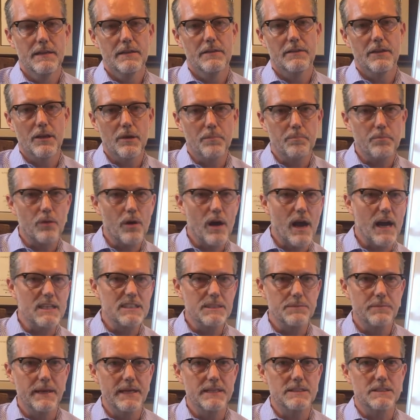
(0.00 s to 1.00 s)
that
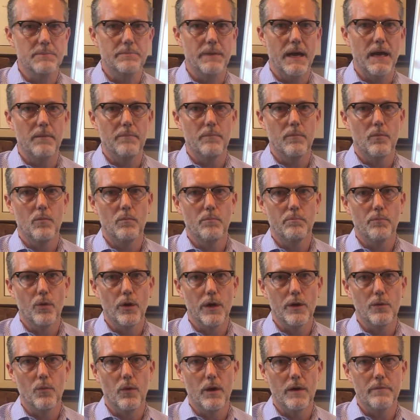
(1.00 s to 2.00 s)
approximates about
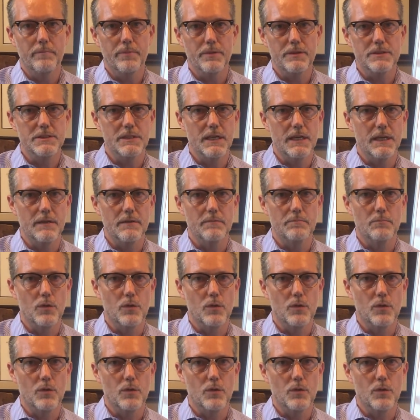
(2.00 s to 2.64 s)
0.1%